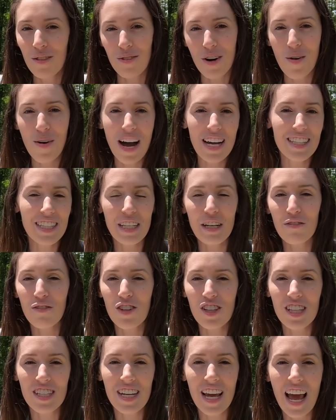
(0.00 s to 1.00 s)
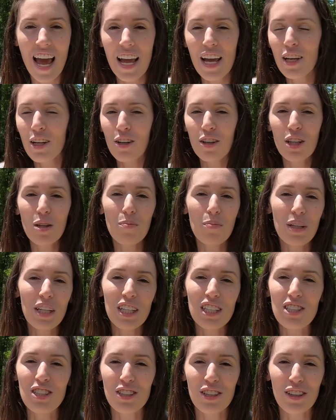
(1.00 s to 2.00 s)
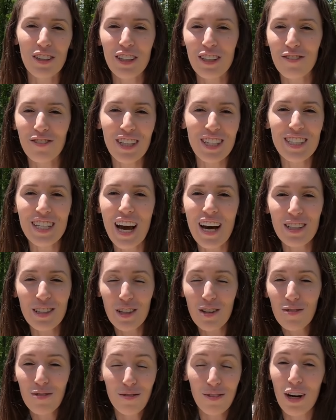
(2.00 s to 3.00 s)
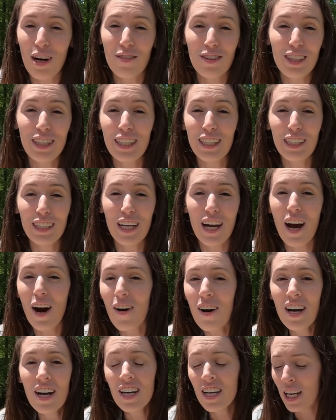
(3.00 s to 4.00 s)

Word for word: throw ice in it for the day, go to the beach, go to your friend's house, go wherever you need to go,